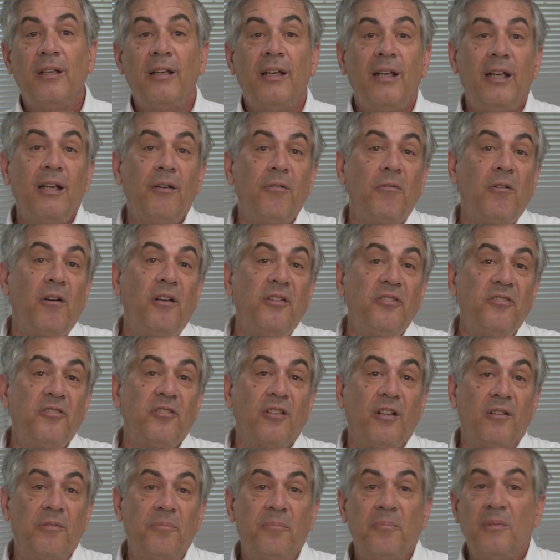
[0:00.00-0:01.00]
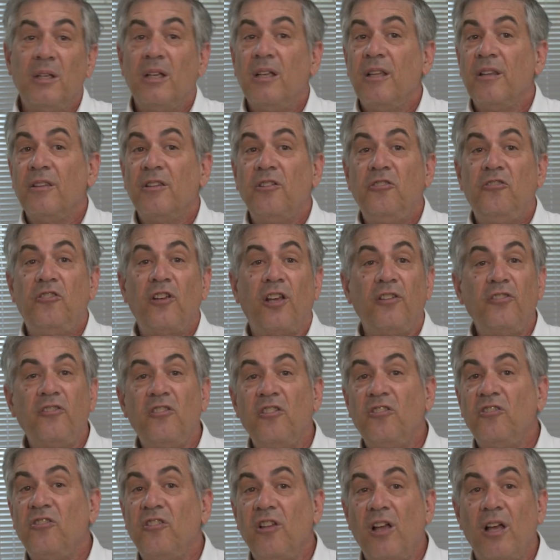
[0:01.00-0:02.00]
Here also, the
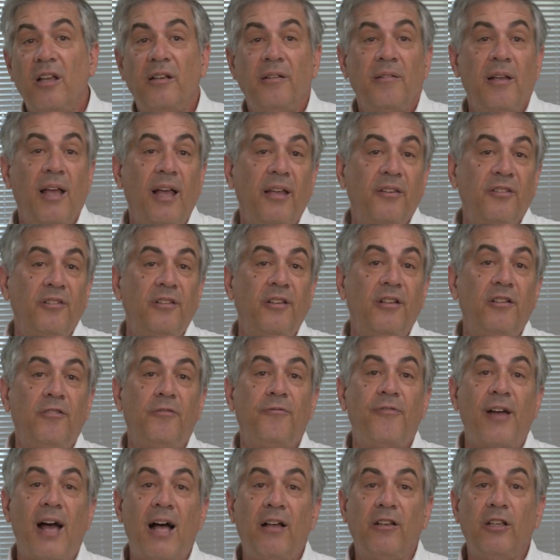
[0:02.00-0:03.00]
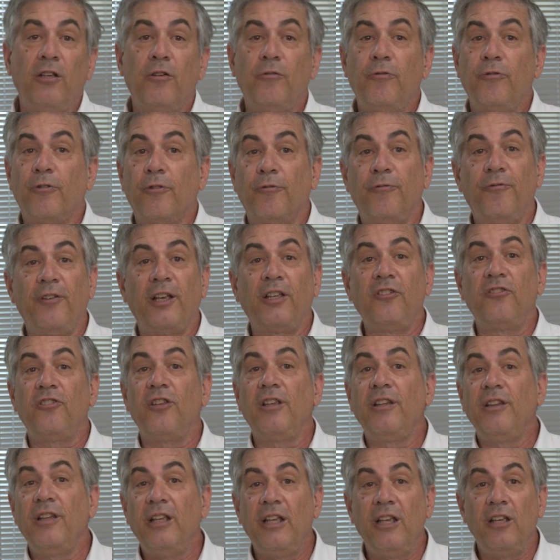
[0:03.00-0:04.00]
justice done has little value for
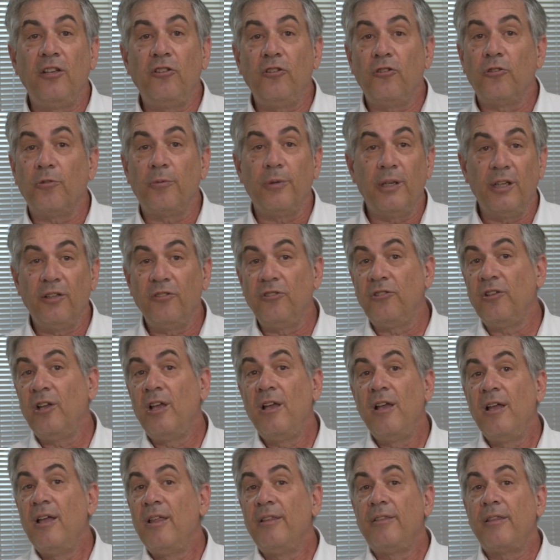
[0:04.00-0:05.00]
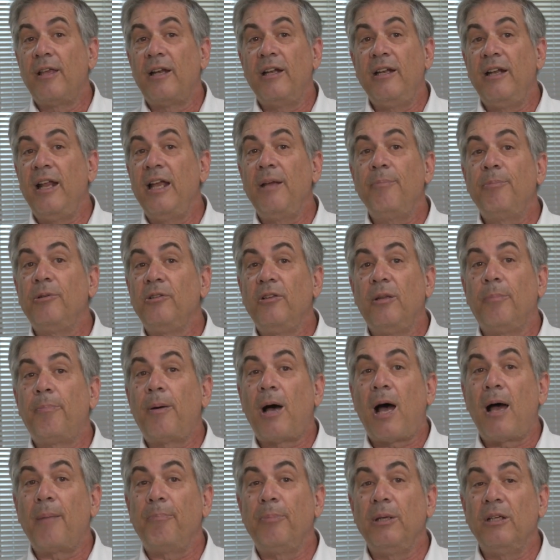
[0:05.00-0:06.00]
fixing the injuries that enabled the
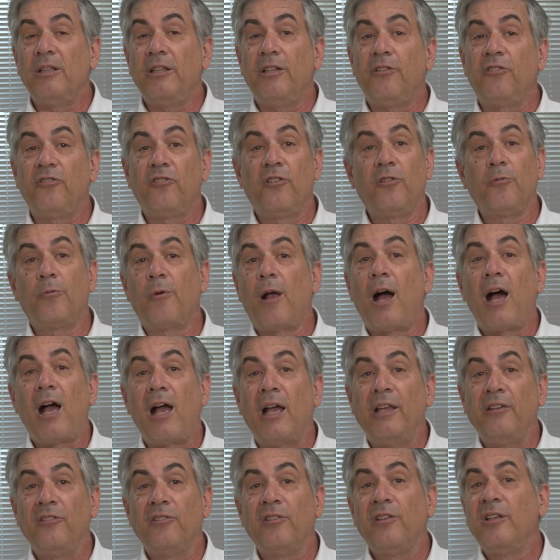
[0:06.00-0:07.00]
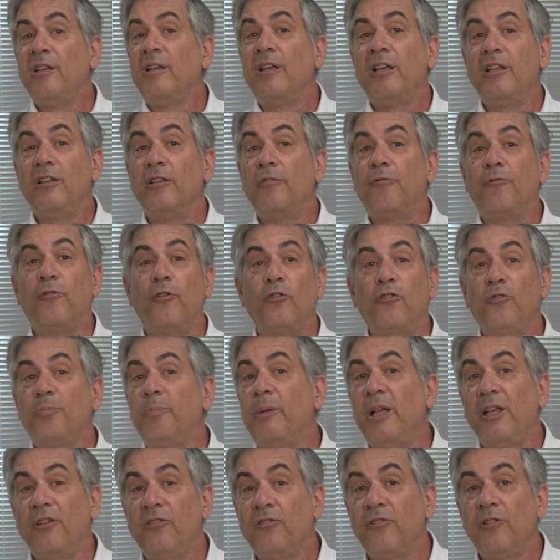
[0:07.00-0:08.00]
populists to rise in the first
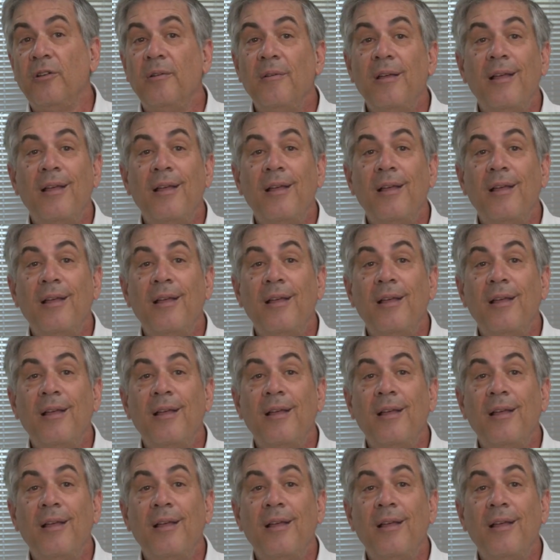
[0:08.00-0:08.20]
place.